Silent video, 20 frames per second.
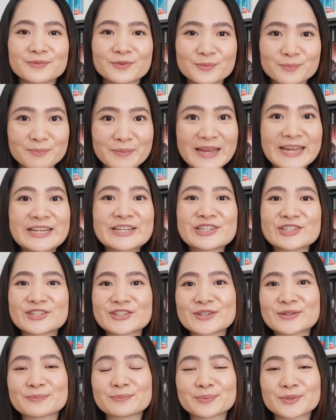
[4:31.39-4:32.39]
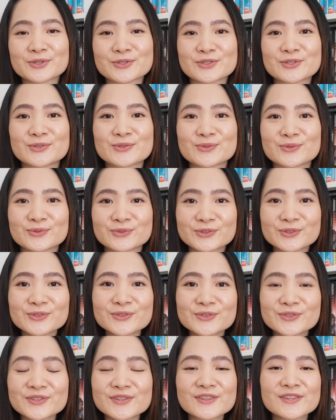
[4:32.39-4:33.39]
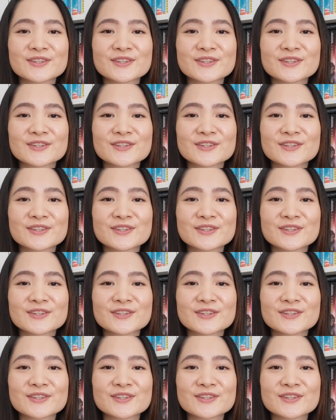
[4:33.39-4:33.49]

major personal growth